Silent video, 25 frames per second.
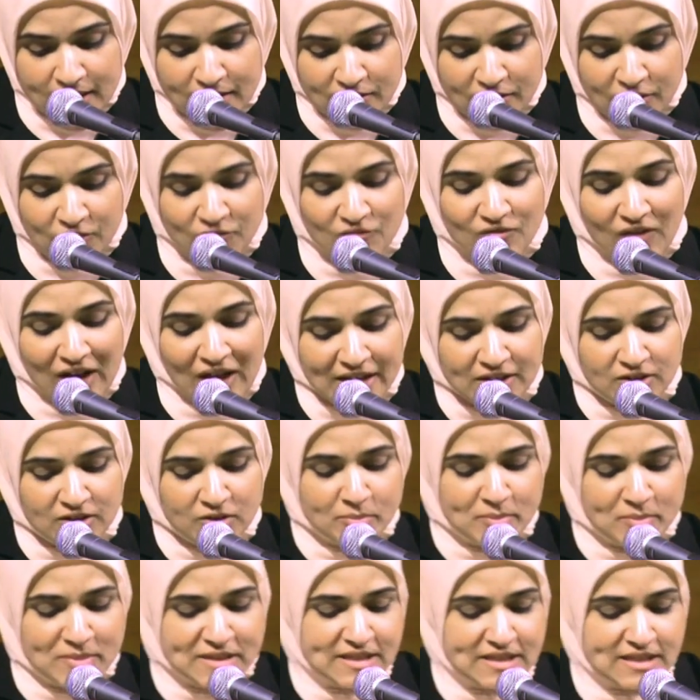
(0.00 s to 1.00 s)
The
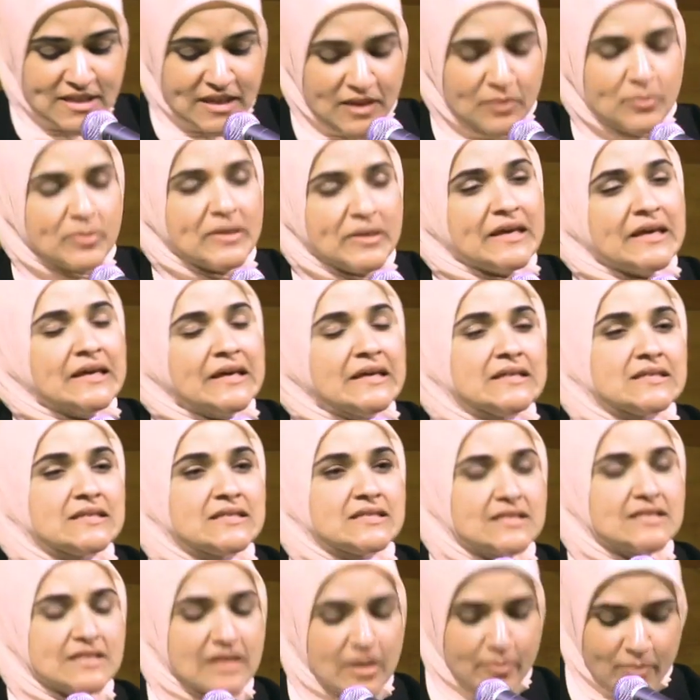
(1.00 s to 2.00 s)
vital missing
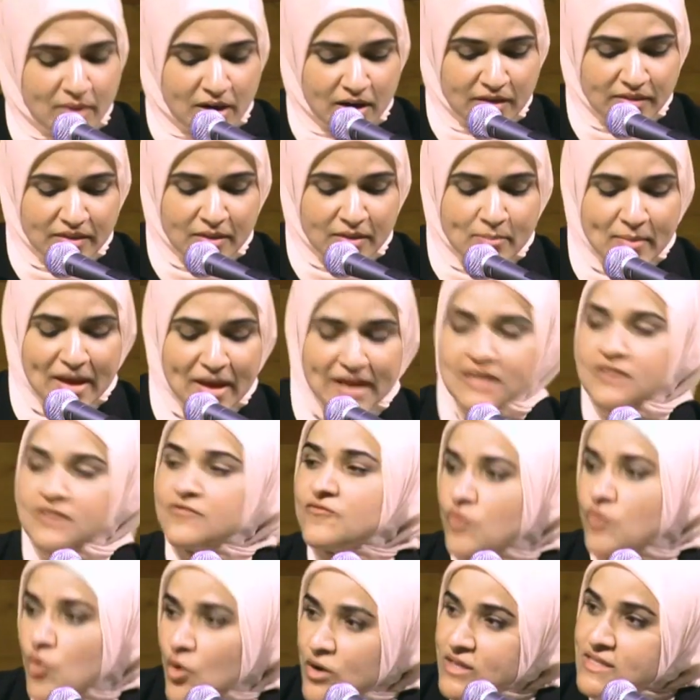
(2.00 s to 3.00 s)
piece among the
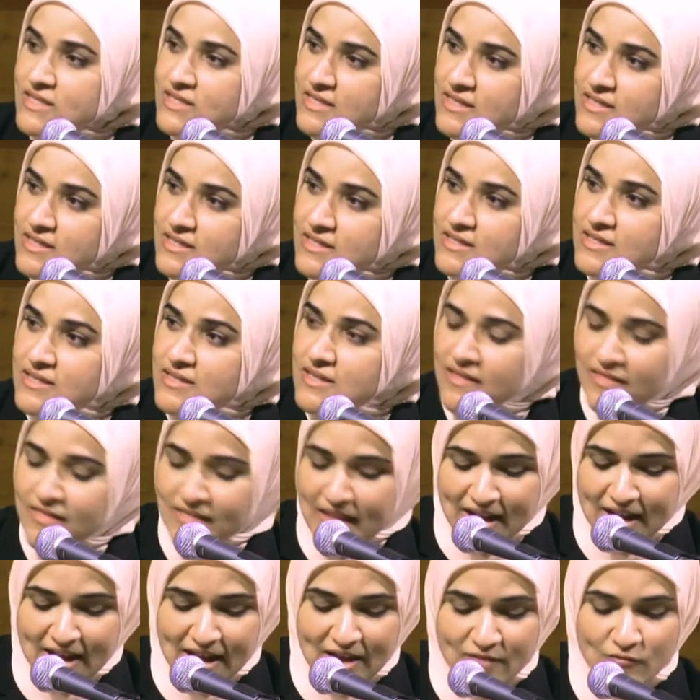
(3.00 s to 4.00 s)
many voices
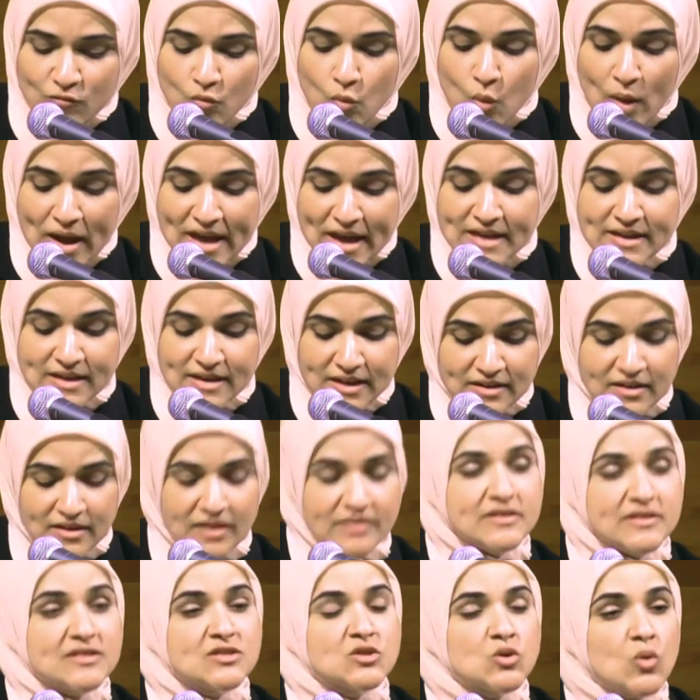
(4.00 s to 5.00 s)
that have weighed in
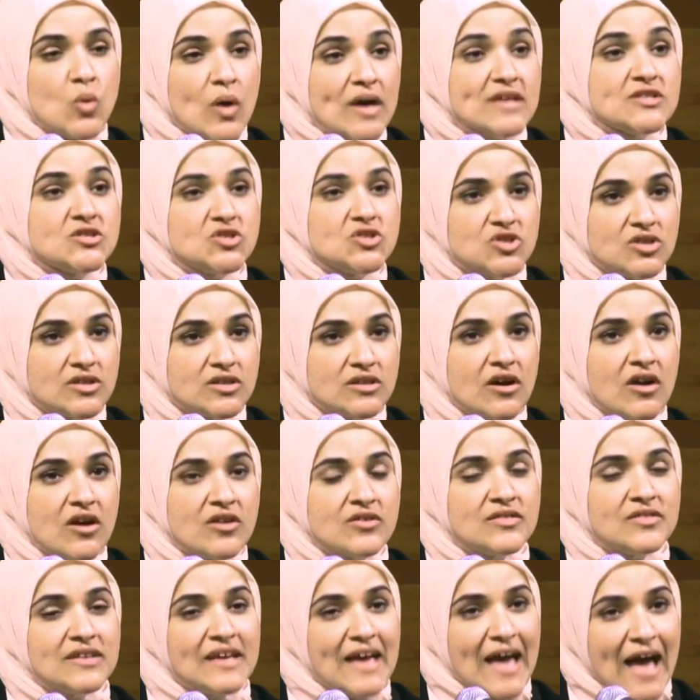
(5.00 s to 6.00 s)
on this question
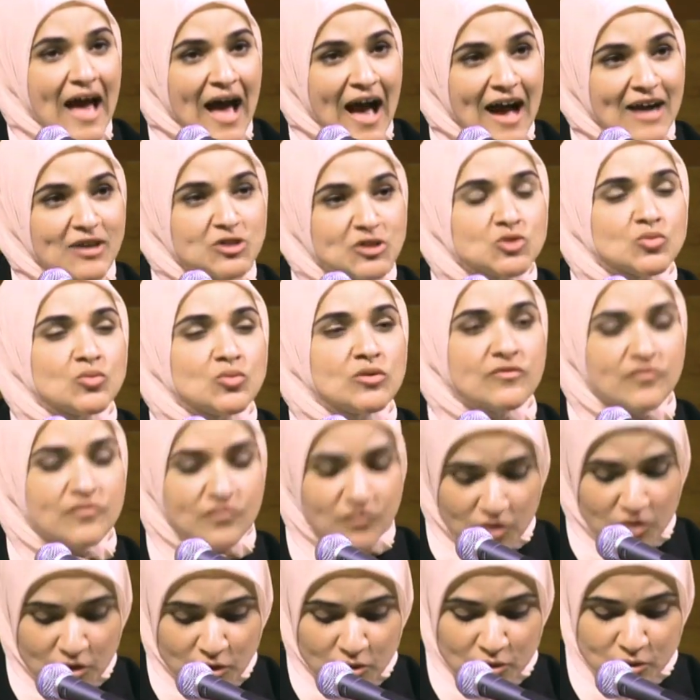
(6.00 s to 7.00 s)
are the actual
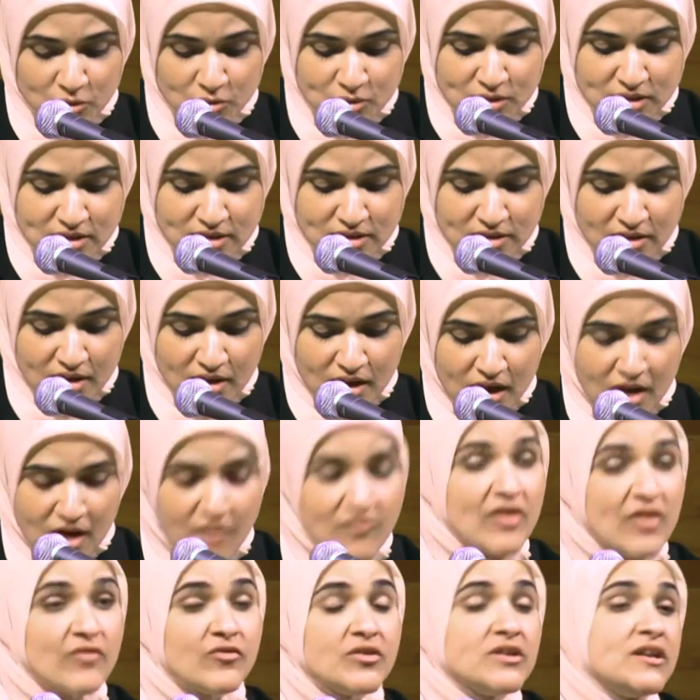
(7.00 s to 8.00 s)
views
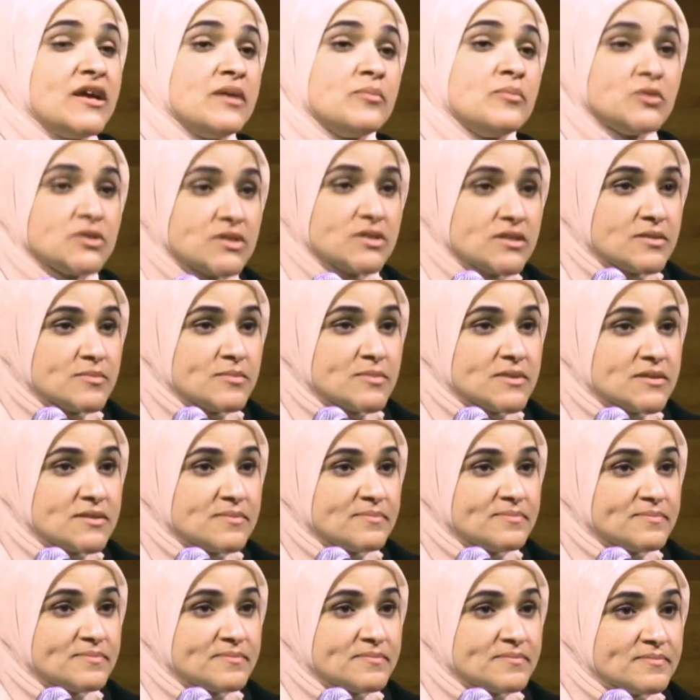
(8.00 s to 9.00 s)
of everyday Muslims.
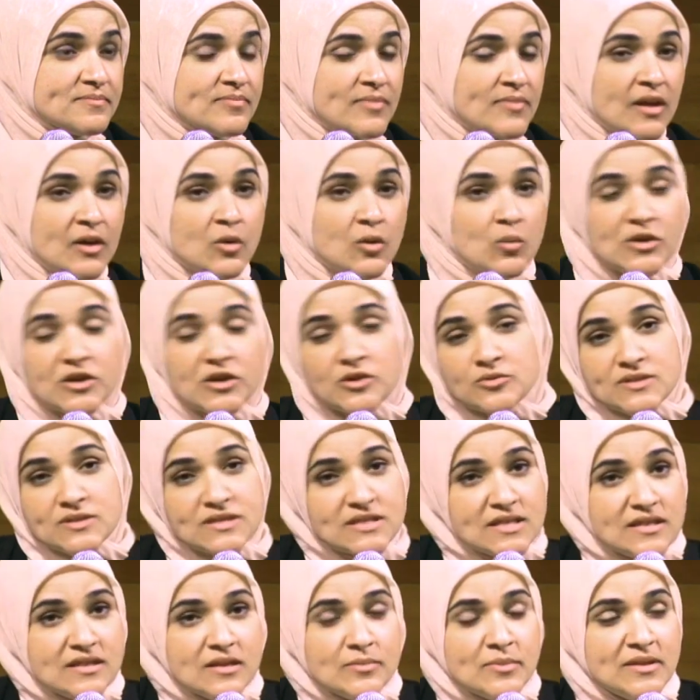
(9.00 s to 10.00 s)
We don't
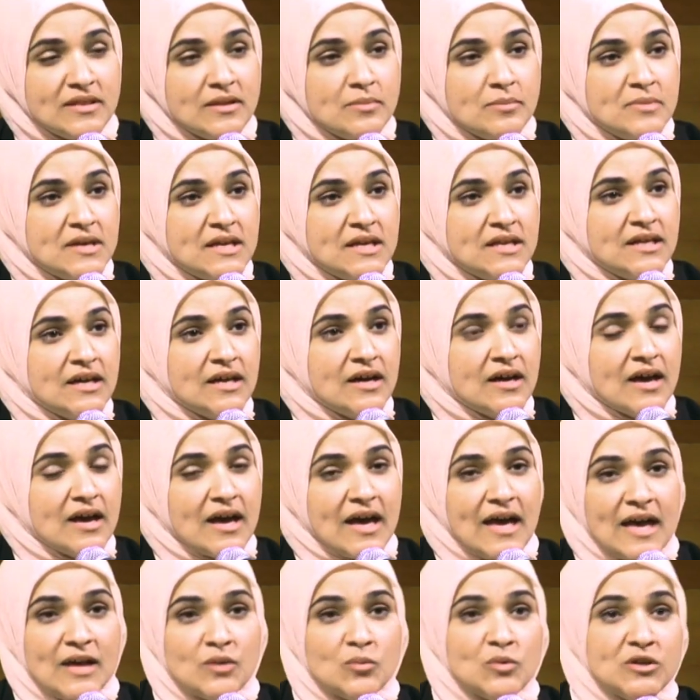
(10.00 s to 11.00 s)
see them in the
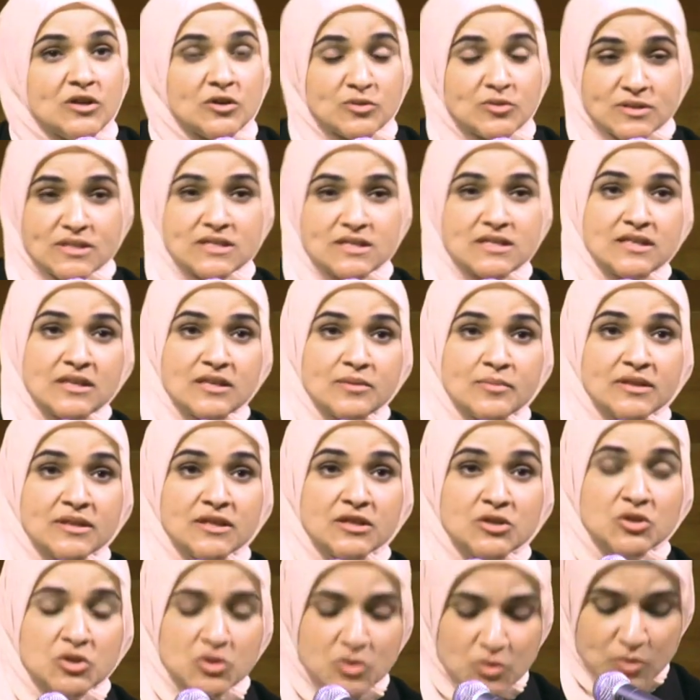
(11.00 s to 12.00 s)
media, and we don't see them in
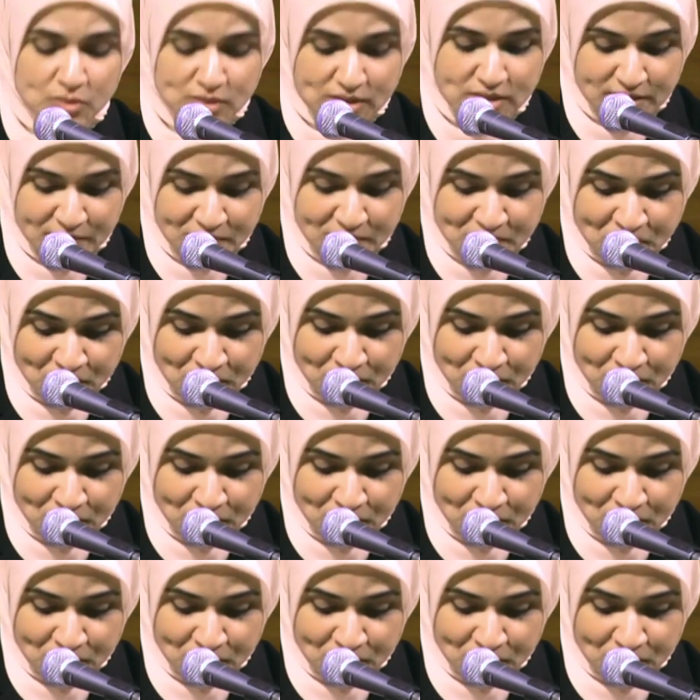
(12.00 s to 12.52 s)
the news.